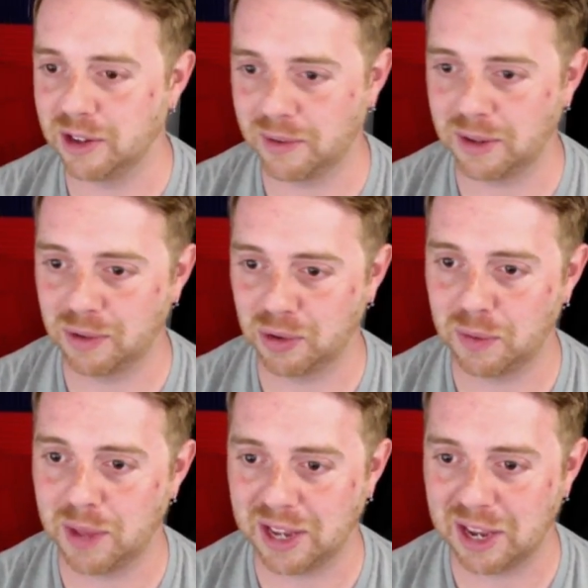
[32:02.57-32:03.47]
So if I
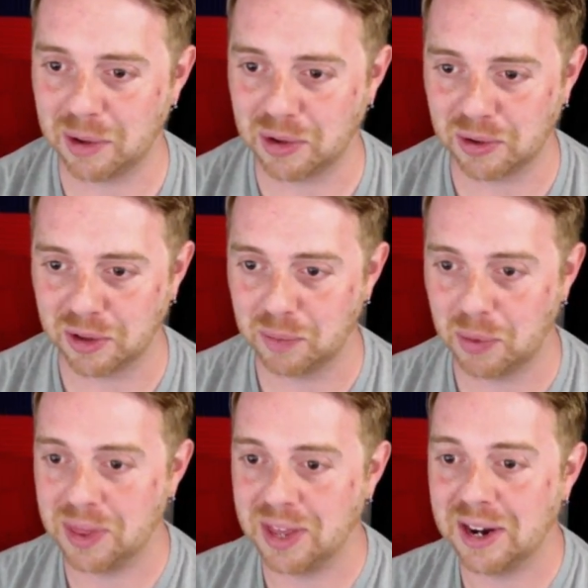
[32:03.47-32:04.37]
stream that game, I'll certainly
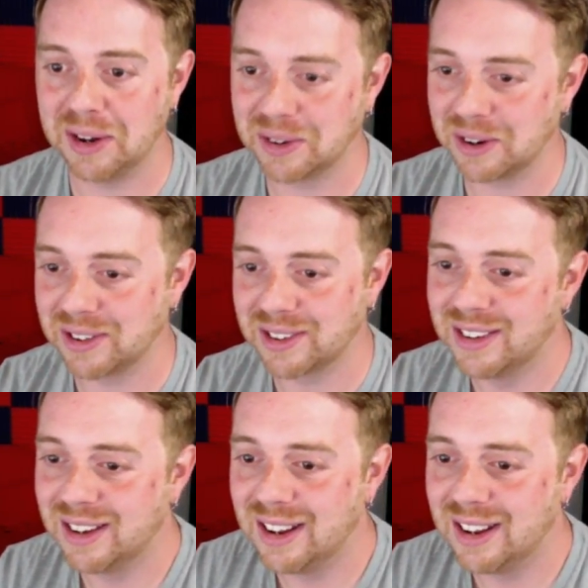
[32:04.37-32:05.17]
point that out, Darks.